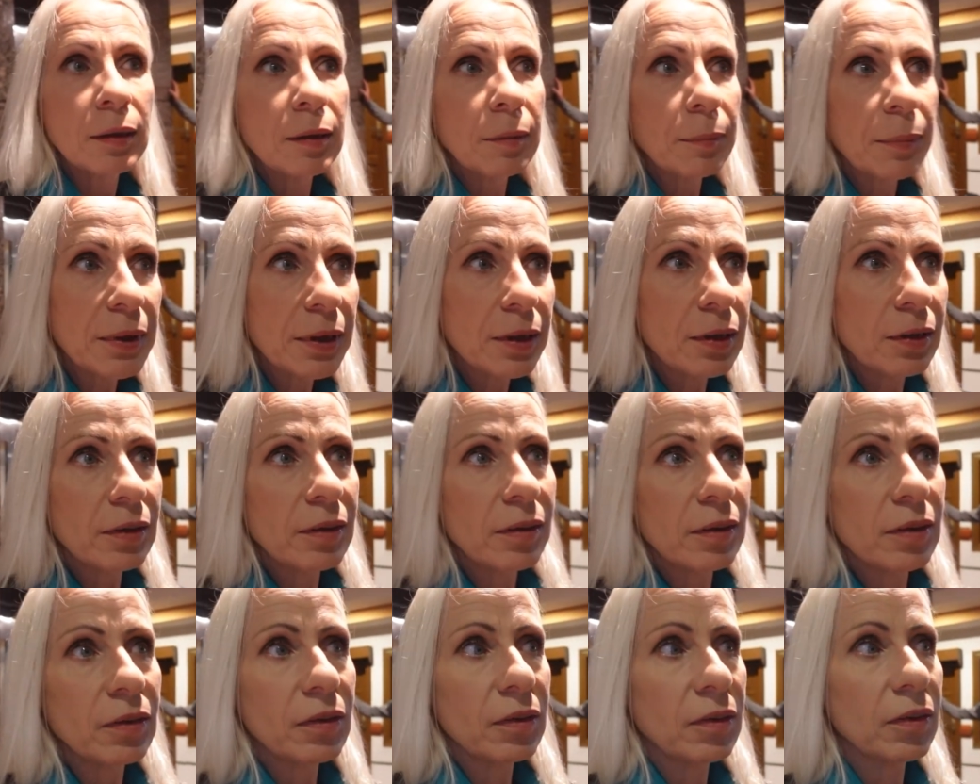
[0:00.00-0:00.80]
because
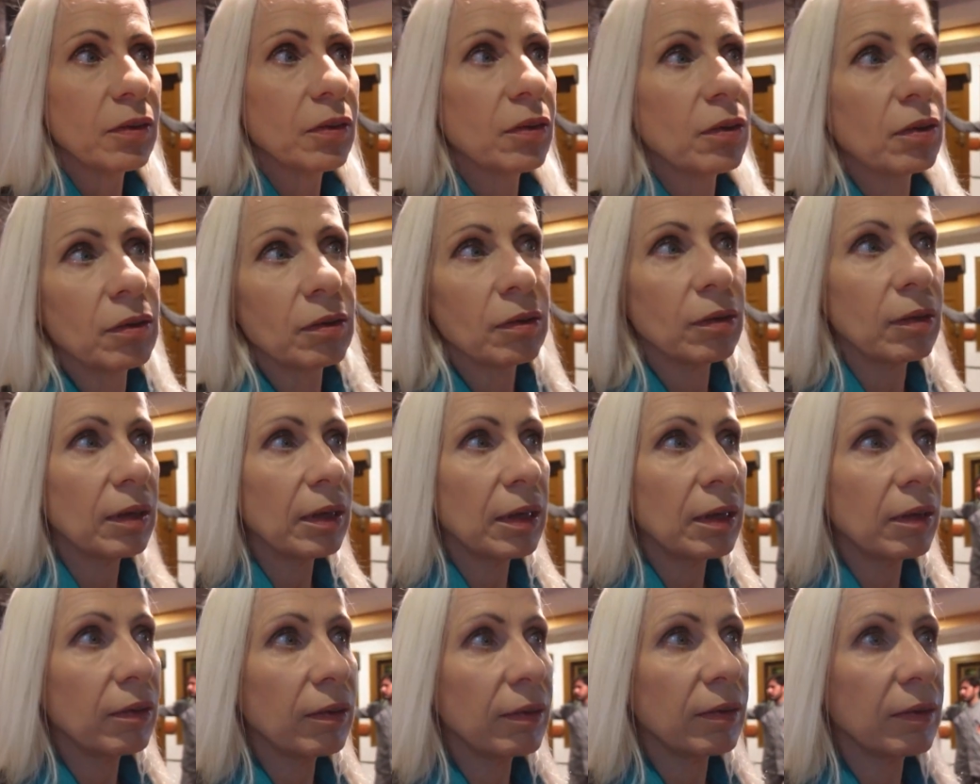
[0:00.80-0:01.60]
it's
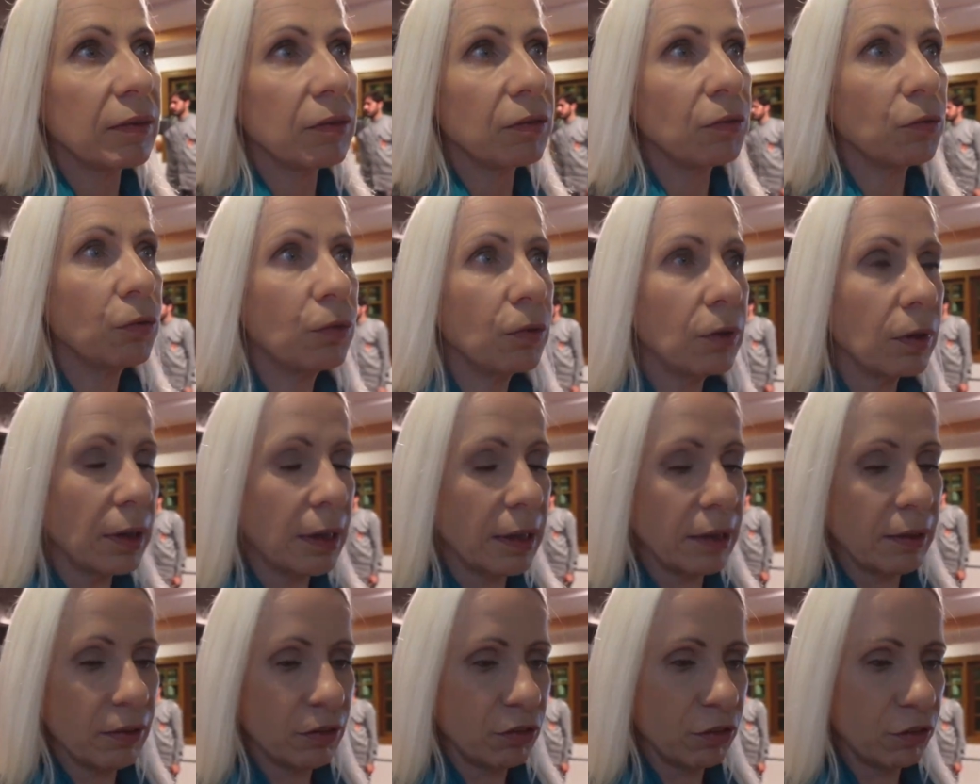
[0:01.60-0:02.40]

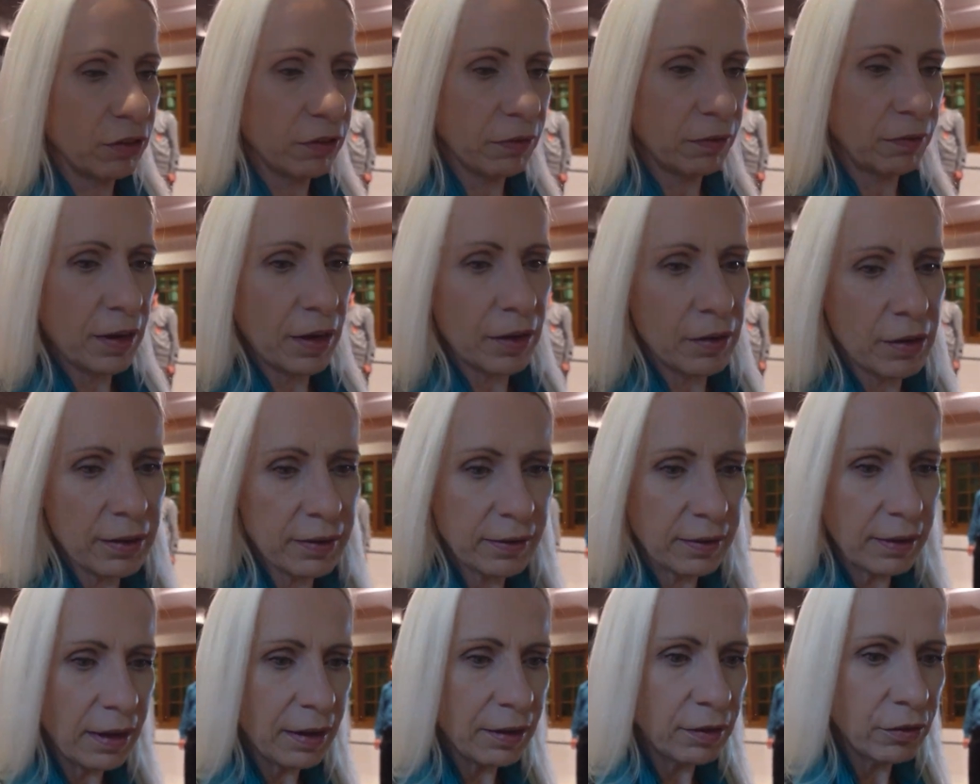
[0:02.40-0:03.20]
just very
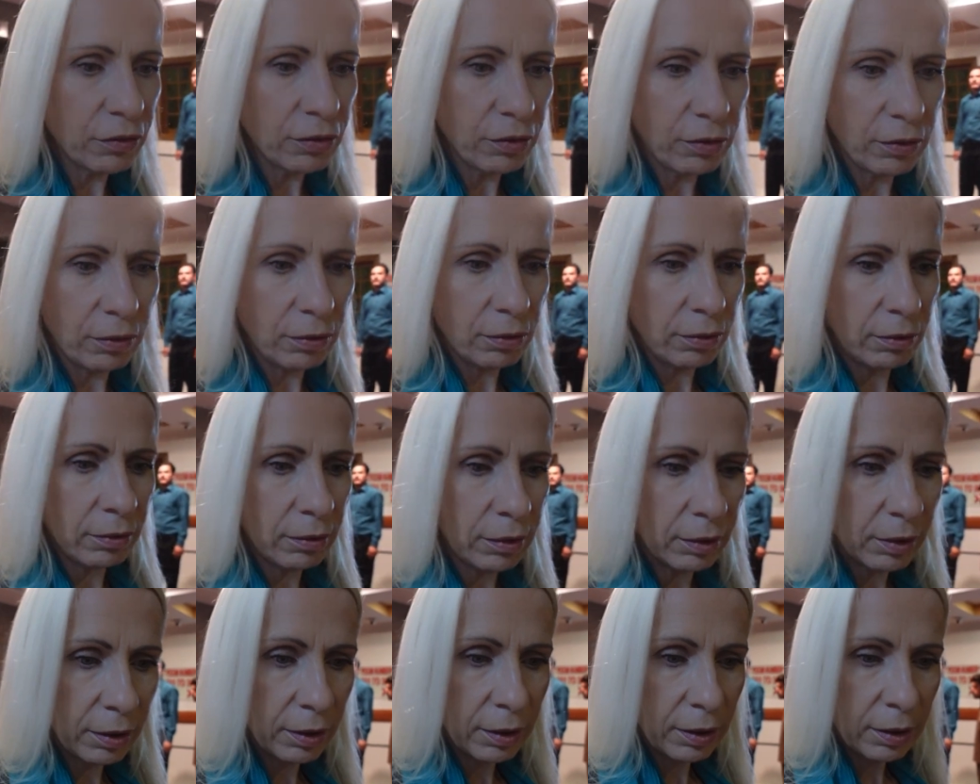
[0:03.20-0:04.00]
central,
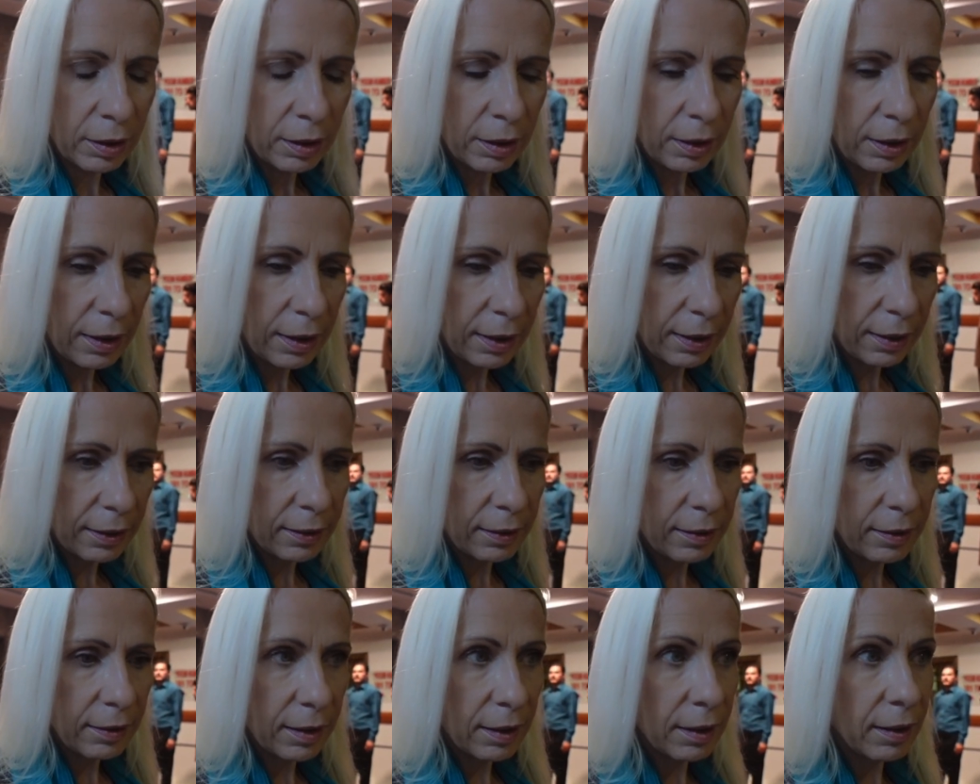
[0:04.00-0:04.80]

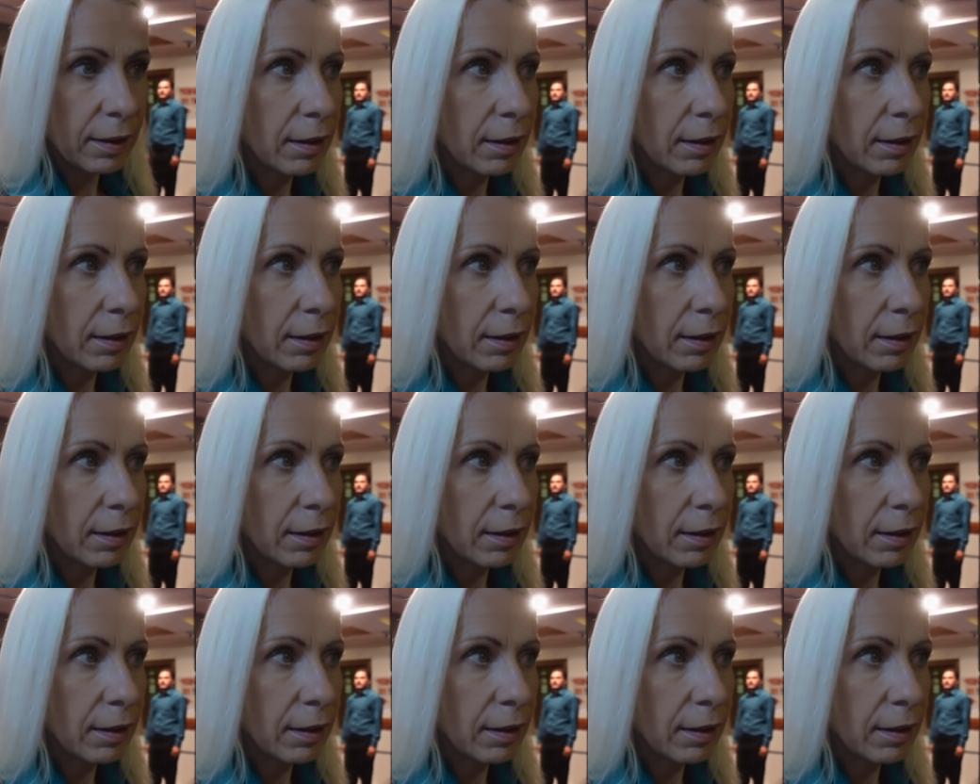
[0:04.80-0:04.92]
and